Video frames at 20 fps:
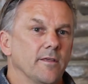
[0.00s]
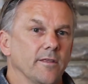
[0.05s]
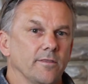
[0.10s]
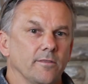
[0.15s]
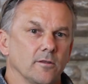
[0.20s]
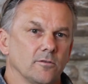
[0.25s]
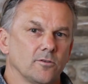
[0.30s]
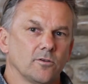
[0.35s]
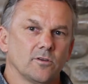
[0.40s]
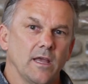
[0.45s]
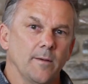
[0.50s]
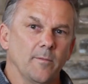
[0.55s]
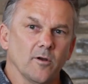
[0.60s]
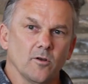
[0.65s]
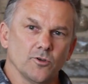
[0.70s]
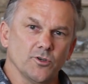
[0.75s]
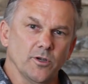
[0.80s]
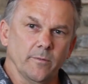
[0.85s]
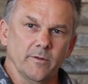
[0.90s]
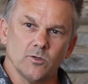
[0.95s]
that the
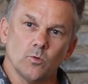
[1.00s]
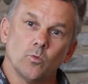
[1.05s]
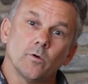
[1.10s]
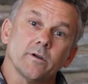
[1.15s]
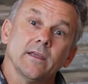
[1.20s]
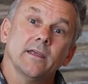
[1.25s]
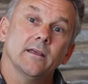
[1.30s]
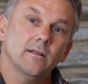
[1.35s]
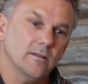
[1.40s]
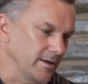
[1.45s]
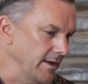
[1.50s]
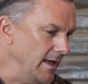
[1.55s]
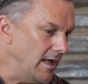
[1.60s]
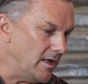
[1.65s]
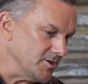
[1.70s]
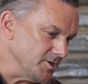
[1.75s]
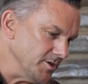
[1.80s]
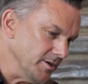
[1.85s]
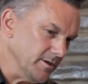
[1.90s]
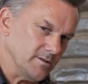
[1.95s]
chemical treatments were killing
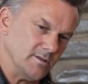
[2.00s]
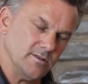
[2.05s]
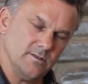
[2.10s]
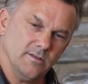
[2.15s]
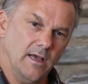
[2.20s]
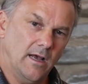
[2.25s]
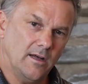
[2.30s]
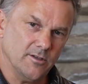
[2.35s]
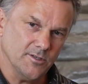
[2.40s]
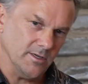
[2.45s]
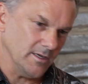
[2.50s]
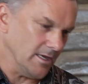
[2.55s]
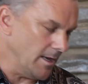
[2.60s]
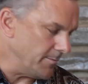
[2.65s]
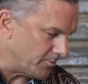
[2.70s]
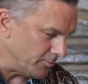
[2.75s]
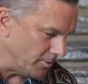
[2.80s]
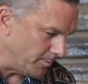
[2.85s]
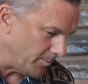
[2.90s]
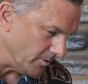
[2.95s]
algae. It's just the algae
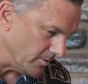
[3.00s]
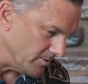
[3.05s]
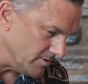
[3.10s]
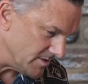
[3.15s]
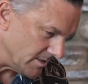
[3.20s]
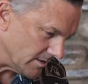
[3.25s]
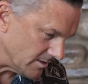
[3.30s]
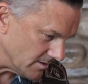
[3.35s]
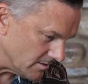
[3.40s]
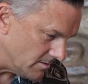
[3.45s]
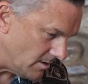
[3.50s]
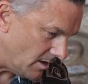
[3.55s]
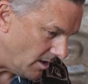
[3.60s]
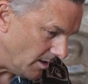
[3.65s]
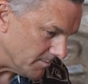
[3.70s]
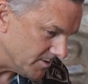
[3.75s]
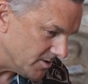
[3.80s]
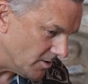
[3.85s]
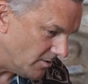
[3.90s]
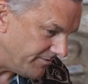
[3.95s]
kept reproducing
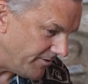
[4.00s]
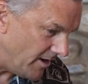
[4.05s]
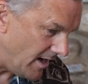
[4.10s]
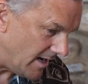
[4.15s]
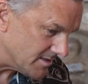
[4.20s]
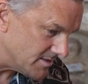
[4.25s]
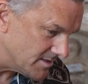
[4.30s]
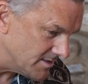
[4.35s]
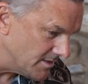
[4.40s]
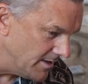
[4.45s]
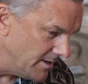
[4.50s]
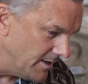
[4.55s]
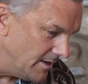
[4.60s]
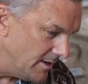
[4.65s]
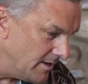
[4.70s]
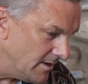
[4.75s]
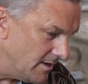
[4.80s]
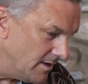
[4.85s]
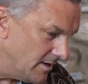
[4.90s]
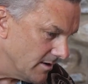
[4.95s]
so fast.
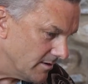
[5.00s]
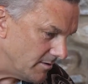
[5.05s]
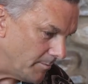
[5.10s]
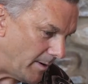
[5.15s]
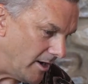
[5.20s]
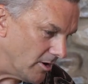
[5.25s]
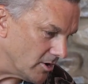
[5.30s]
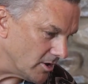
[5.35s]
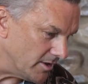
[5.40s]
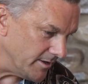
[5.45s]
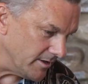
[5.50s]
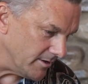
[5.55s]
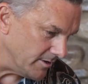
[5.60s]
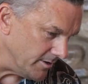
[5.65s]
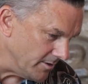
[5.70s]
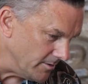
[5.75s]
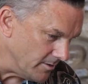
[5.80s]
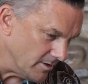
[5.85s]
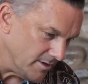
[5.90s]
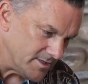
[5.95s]
The
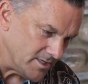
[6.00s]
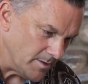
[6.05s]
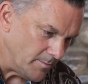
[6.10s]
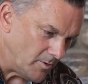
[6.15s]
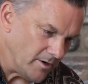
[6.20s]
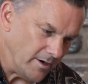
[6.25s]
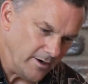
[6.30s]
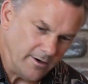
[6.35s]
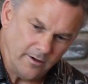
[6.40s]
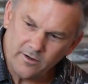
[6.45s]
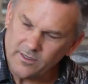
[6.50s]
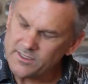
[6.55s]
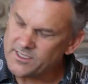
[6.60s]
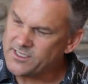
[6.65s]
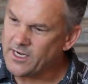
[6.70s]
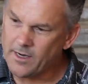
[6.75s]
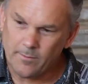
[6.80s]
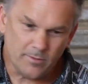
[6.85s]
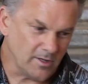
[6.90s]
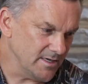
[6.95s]
BioCleaner units and Moliere units
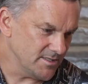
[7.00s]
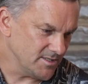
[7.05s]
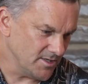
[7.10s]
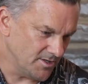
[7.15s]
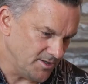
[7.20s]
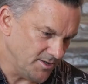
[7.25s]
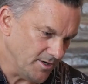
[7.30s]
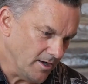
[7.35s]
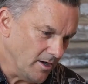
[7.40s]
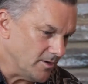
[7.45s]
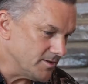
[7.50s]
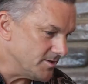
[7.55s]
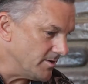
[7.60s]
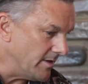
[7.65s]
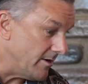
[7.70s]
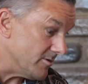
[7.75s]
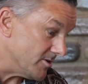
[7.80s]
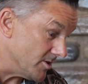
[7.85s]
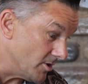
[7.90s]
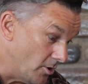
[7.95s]
stabilized the DO, so
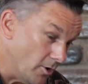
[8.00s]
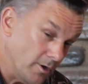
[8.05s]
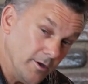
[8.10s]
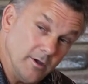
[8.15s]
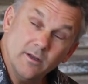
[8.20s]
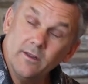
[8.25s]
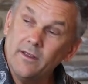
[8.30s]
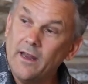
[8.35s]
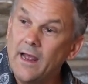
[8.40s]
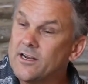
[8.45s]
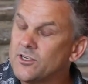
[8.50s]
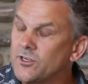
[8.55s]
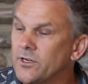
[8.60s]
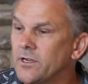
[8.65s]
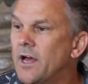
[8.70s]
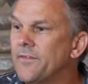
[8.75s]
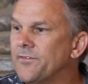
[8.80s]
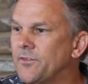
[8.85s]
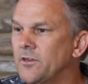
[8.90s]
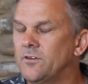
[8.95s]
that was good. It
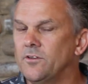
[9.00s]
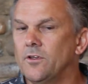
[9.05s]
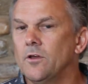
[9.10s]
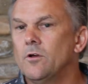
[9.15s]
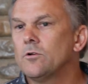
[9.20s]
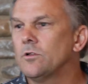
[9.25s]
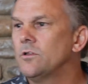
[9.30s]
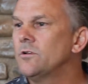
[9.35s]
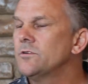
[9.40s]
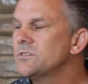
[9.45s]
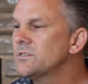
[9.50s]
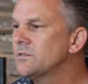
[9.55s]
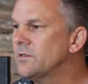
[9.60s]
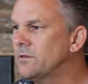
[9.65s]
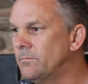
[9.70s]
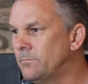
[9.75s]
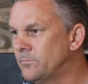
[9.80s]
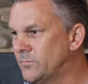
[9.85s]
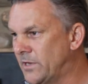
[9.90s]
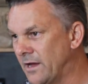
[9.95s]
actually got the DO close
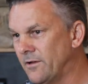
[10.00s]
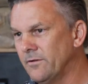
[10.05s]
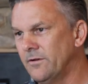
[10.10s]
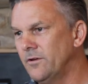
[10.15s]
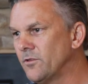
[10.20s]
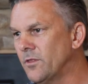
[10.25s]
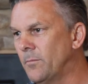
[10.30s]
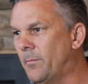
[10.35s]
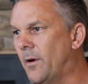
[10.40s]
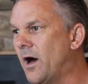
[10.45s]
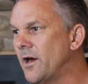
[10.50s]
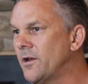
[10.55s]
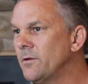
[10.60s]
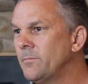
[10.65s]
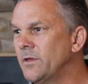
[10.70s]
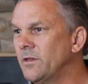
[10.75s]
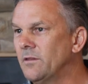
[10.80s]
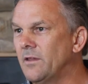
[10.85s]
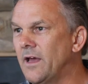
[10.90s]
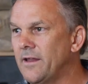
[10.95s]
to down near the
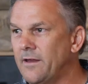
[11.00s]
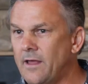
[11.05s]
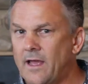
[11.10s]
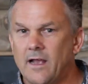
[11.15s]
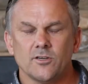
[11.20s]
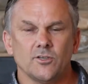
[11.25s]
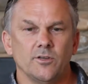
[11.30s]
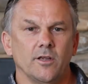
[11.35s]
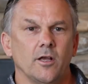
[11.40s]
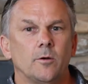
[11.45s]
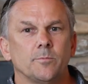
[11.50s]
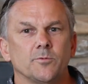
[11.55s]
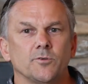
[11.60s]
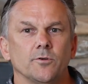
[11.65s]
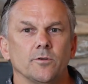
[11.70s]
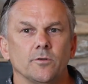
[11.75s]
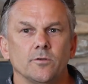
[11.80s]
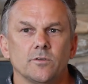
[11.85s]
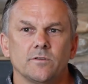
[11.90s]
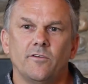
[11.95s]
bottom, and that actually helps
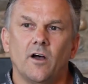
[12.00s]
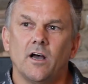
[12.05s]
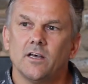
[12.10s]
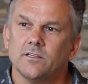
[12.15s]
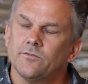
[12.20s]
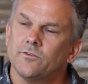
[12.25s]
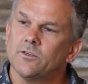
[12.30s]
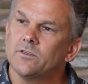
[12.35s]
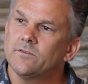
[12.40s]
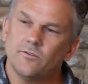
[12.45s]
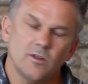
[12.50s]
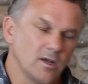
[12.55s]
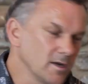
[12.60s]
reduce phosphorus